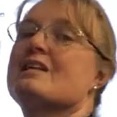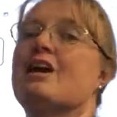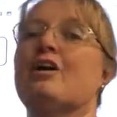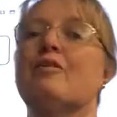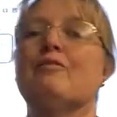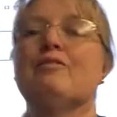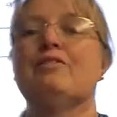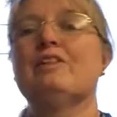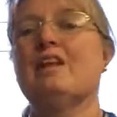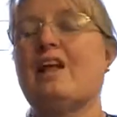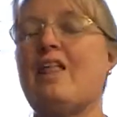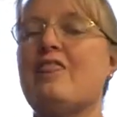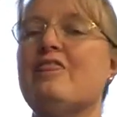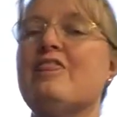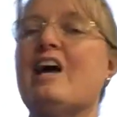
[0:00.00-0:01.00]
So
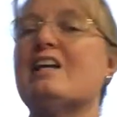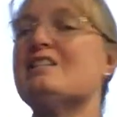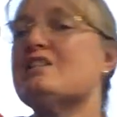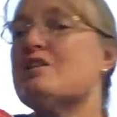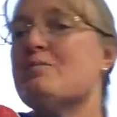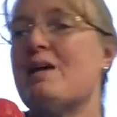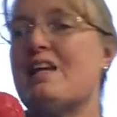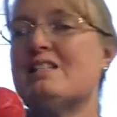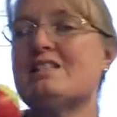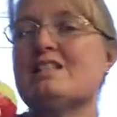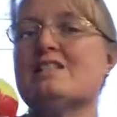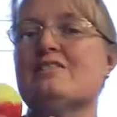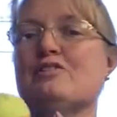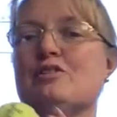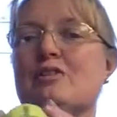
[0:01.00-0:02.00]
that's the
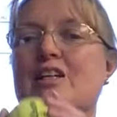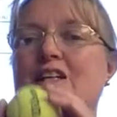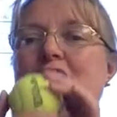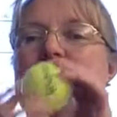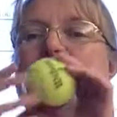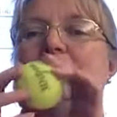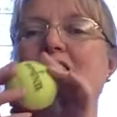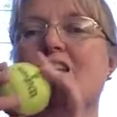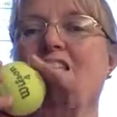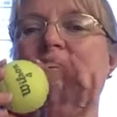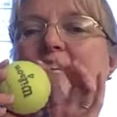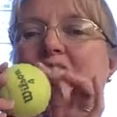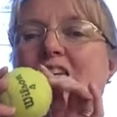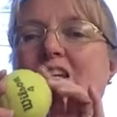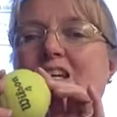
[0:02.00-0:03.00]
basis of doing this. The
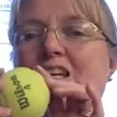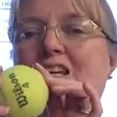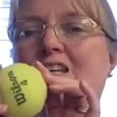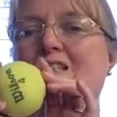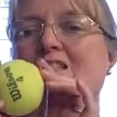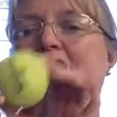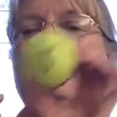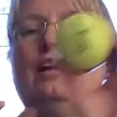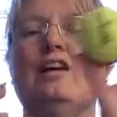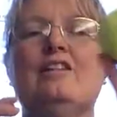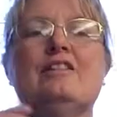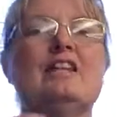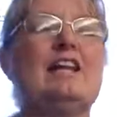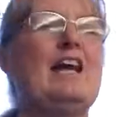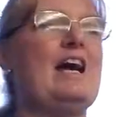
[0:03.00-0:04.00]
key is
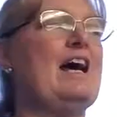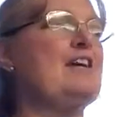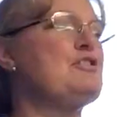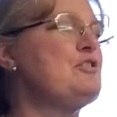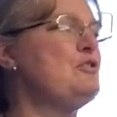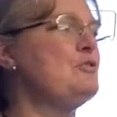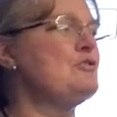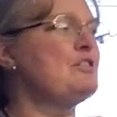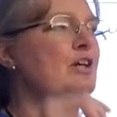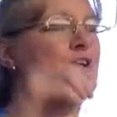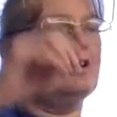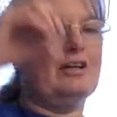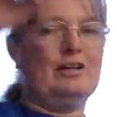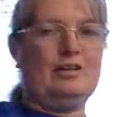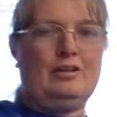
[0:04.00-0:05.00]
that as you
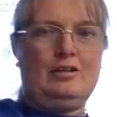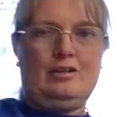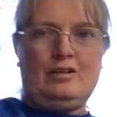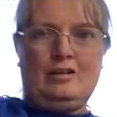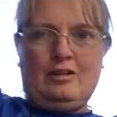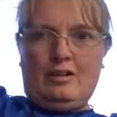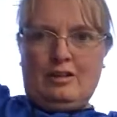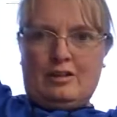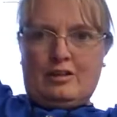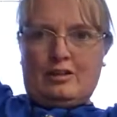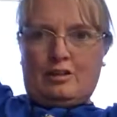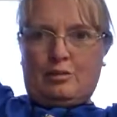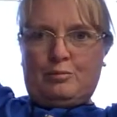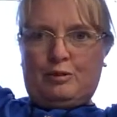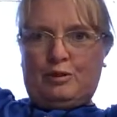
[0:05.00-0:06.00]
turn,
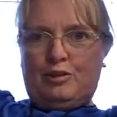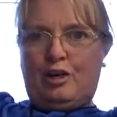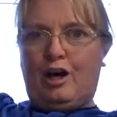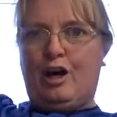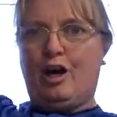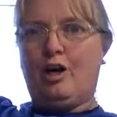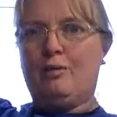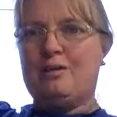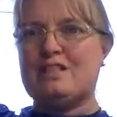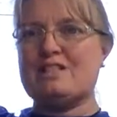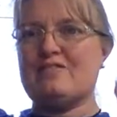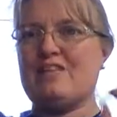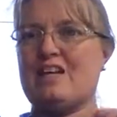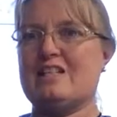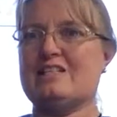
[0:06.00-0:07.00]
the moon
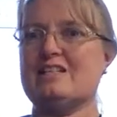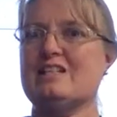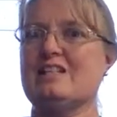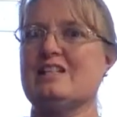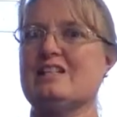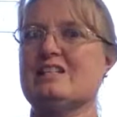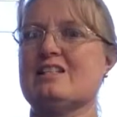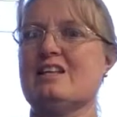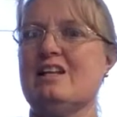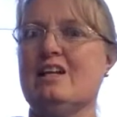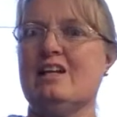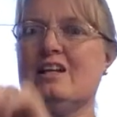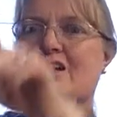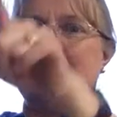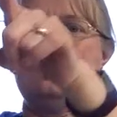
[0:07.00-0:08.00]
always faces
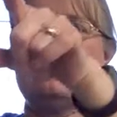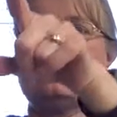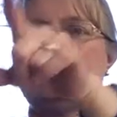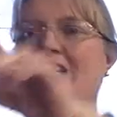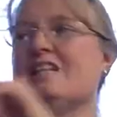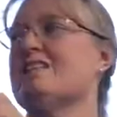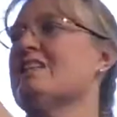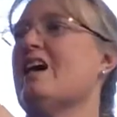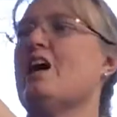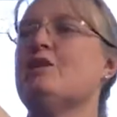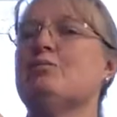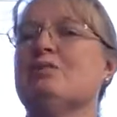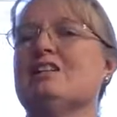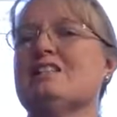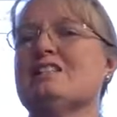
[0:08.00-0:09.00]
the sunny
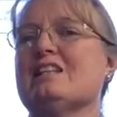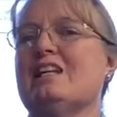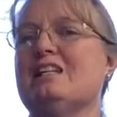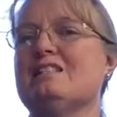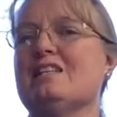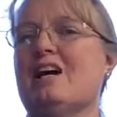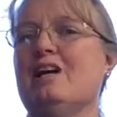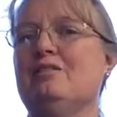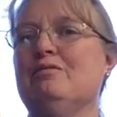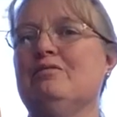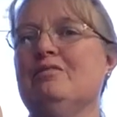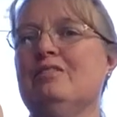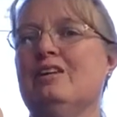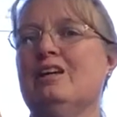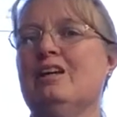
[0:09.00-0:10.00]
side with the sunny side.
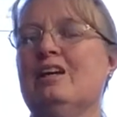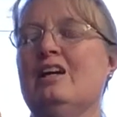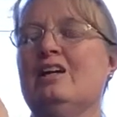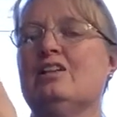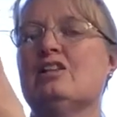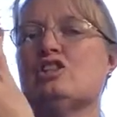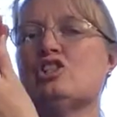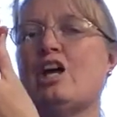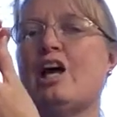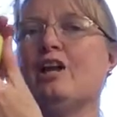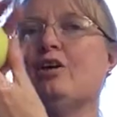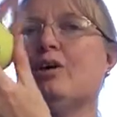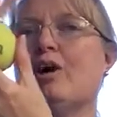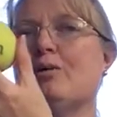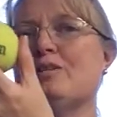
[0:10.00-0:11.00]
The
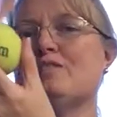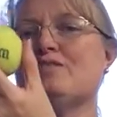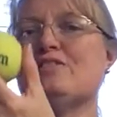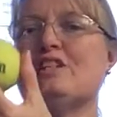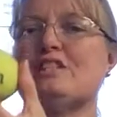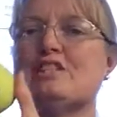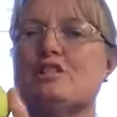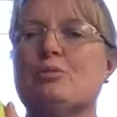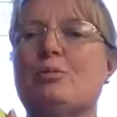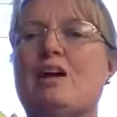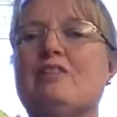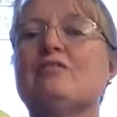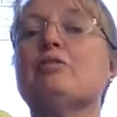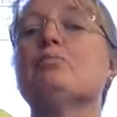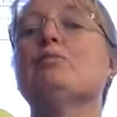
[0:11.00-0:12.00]
shadow always faces
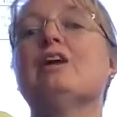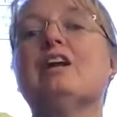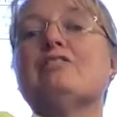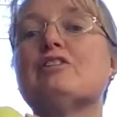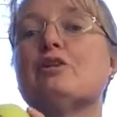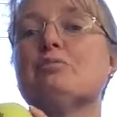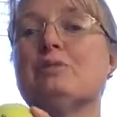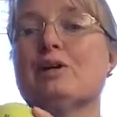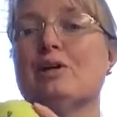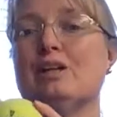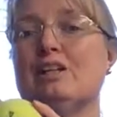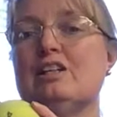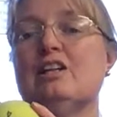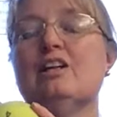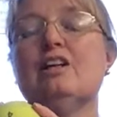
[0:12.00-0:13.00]
away from whatever
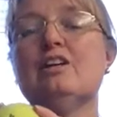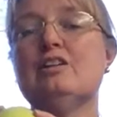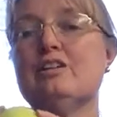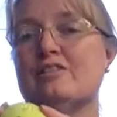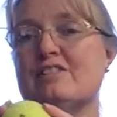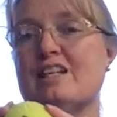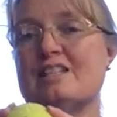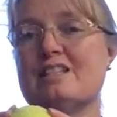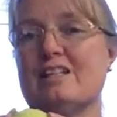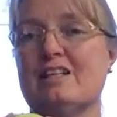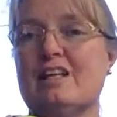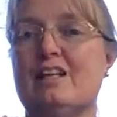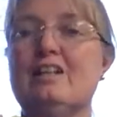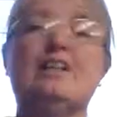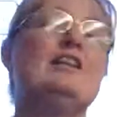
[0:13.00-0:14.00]
point you've
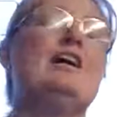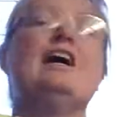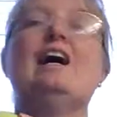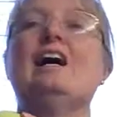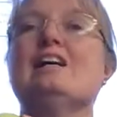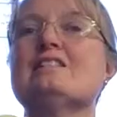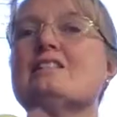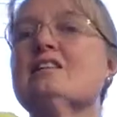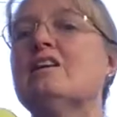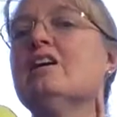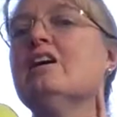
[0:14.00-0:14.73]
designated as